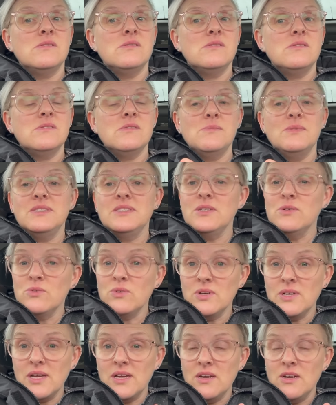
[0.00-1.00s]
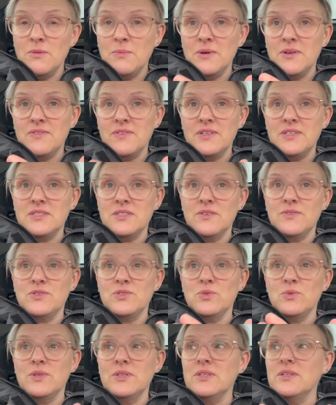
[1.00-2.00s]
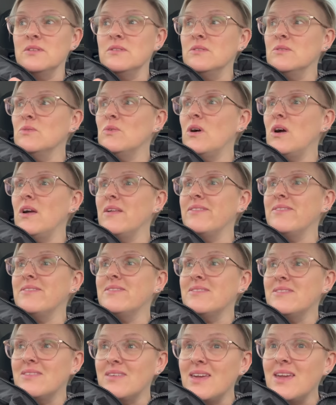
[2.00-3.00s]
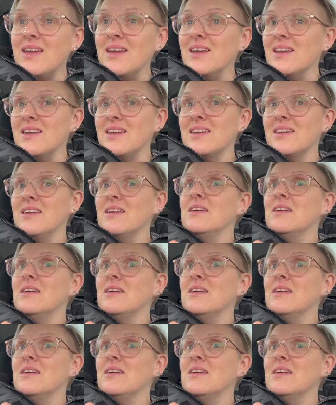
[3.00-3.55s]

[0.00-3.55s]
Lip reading: So we still got to get her birthday stuff sorted, and I think